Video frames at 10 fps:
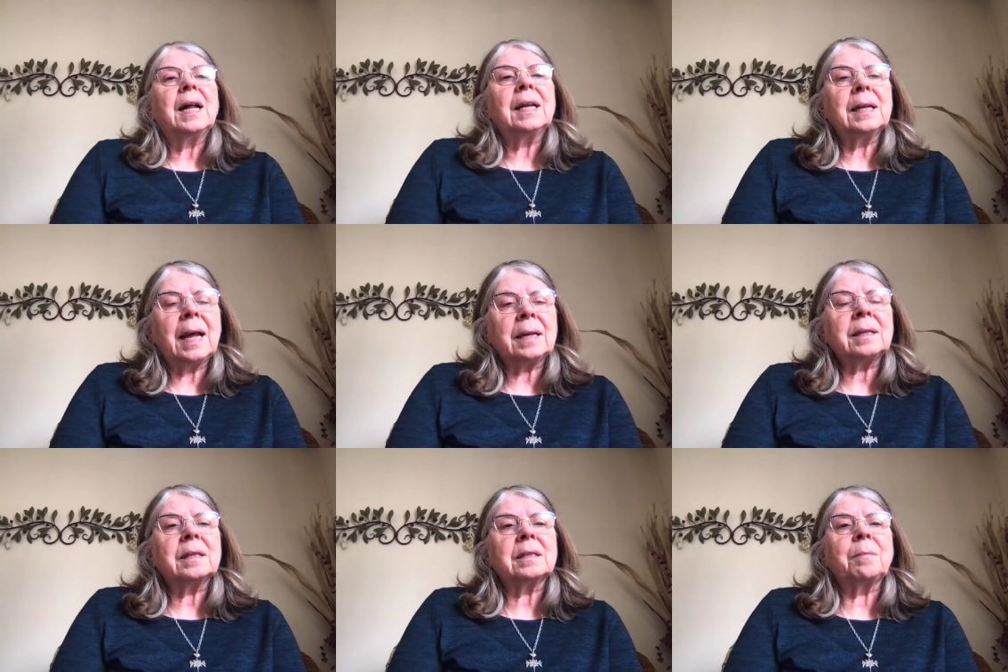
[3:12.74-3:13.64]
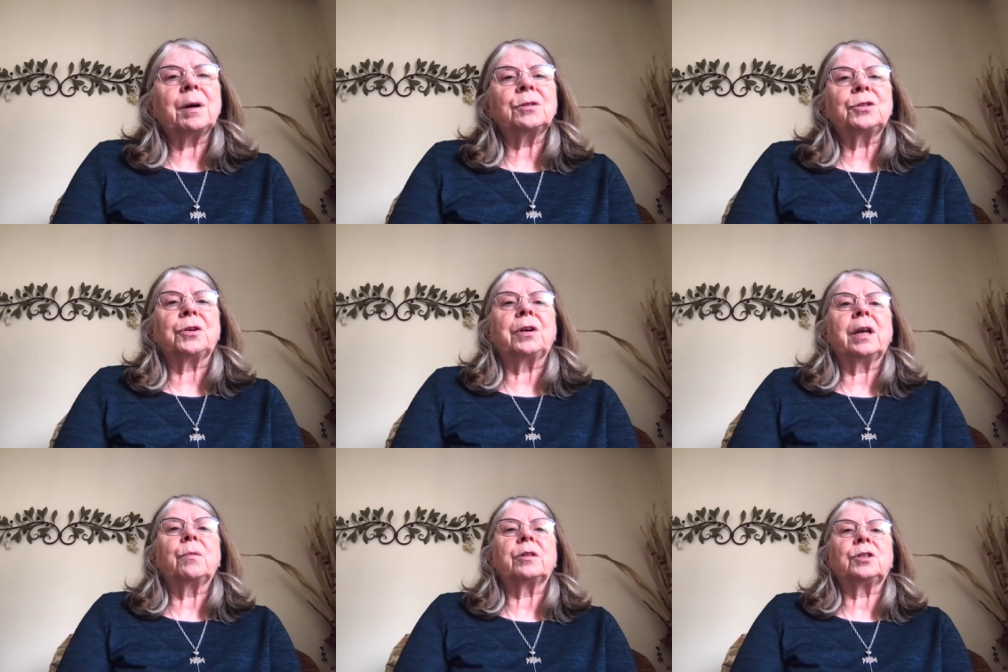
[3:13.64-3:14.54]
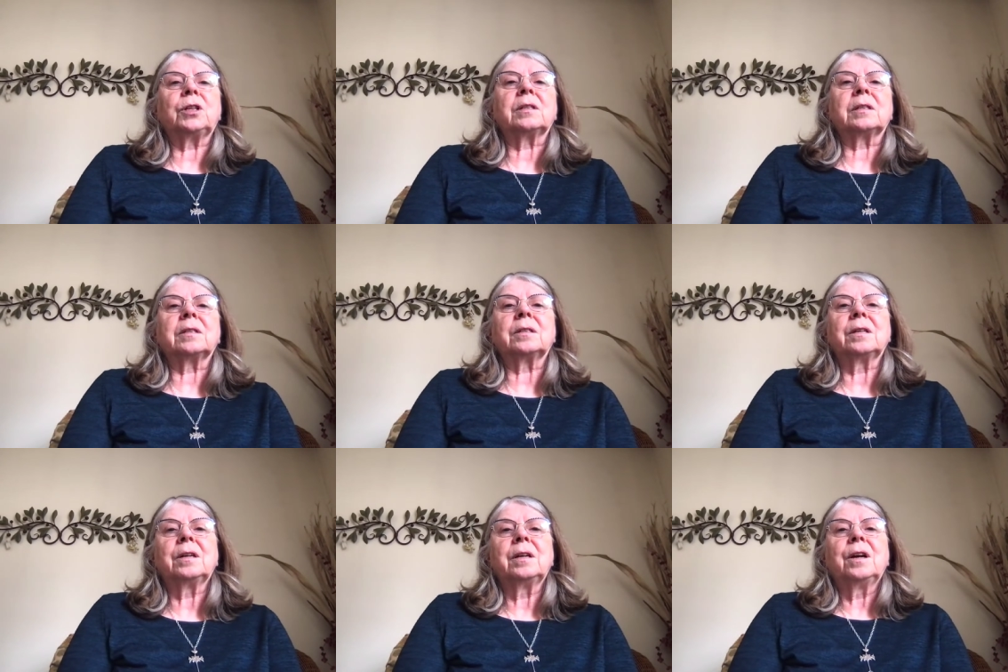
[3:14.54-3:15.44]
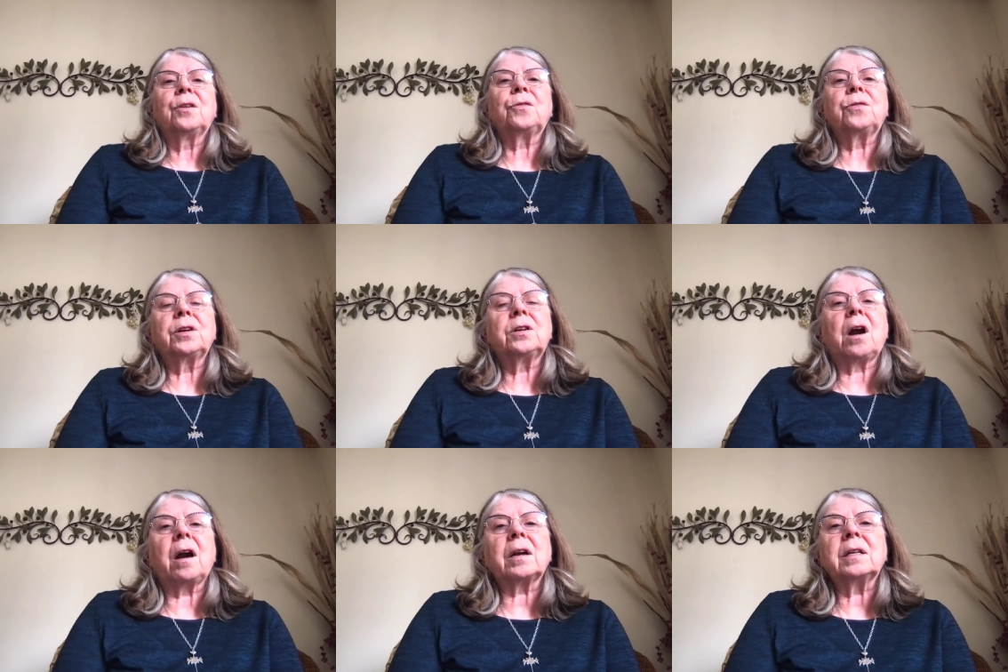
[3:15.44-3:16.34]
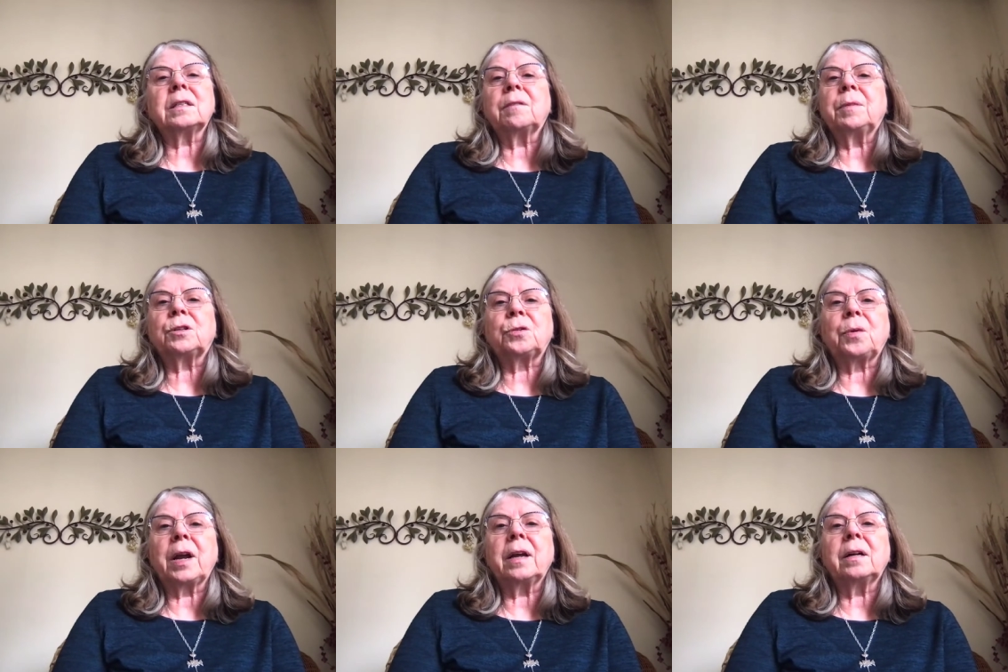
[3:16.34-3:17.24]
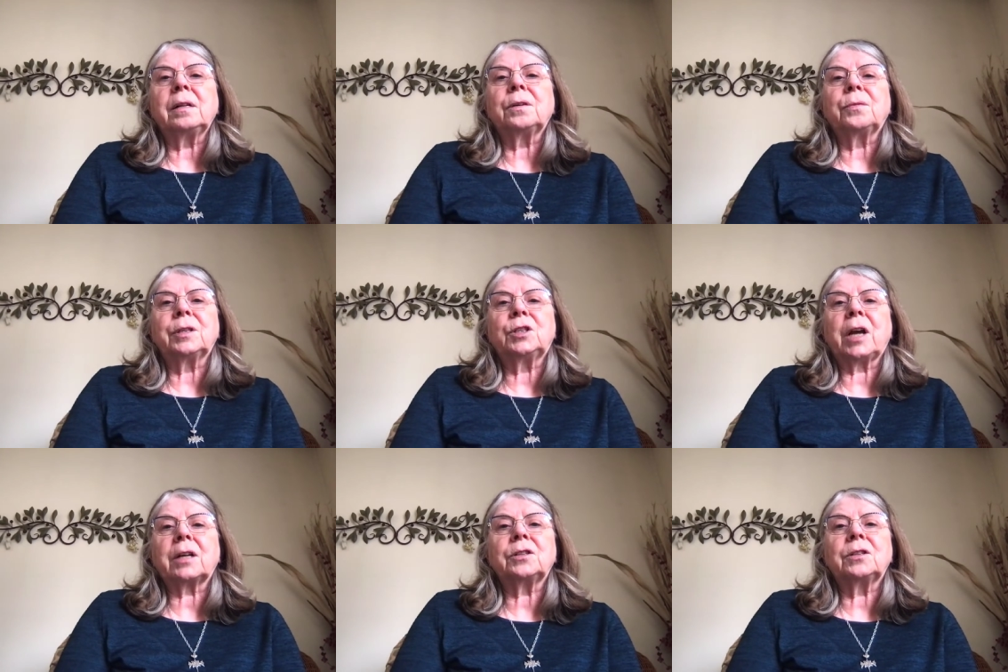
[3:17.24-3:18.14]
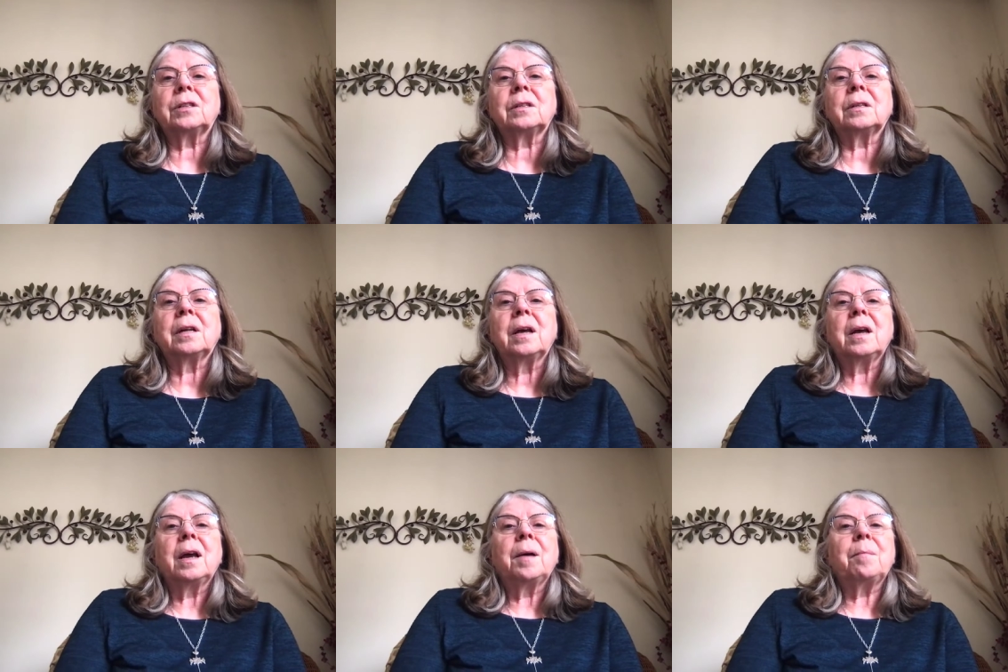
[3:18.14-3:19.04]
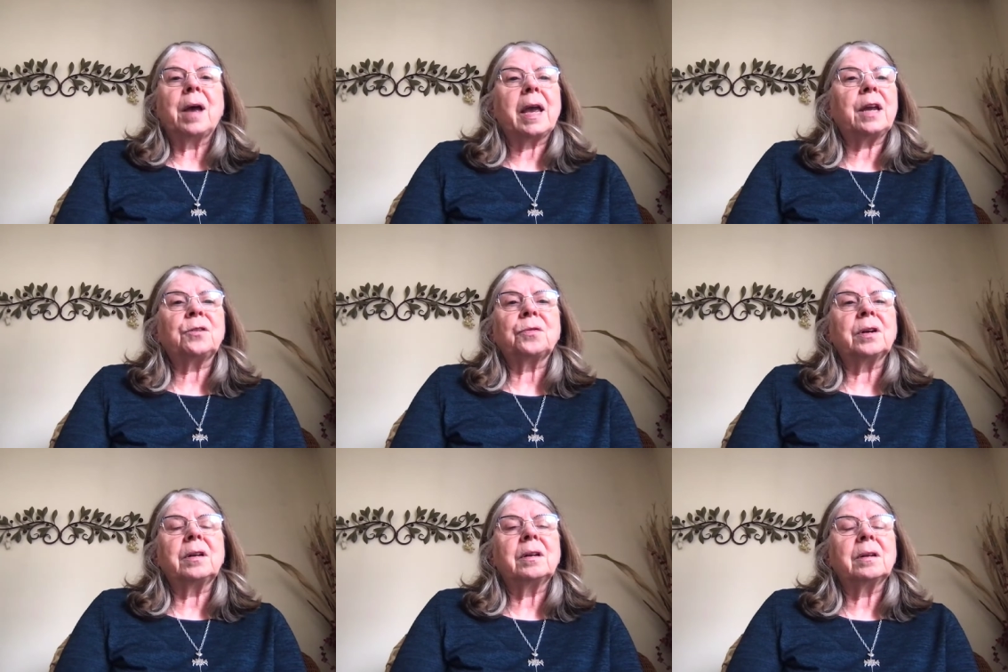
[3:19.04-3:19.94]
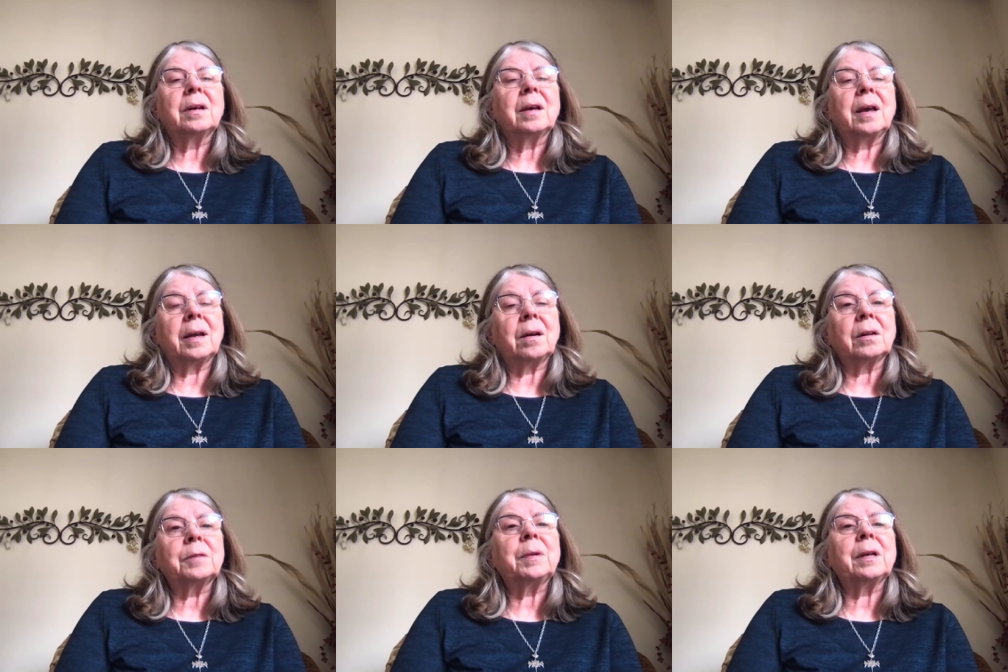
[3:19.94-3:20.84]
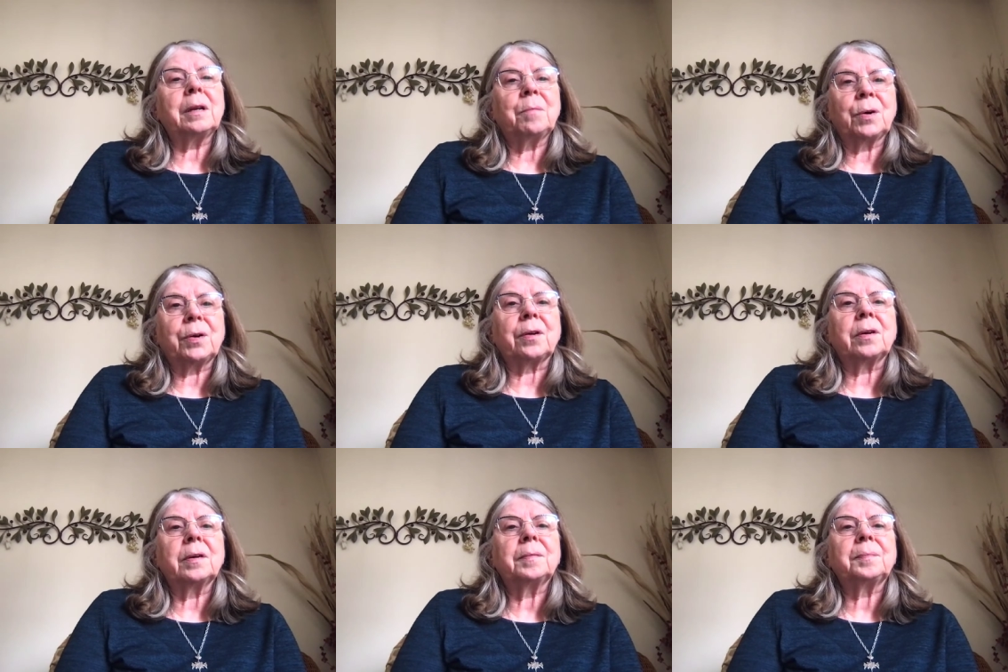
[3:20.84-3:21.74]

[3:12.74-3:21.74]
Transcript: Lent is about journeying with Jesus through the darkness of betrayal, rejection, hatred, and ultimately murder.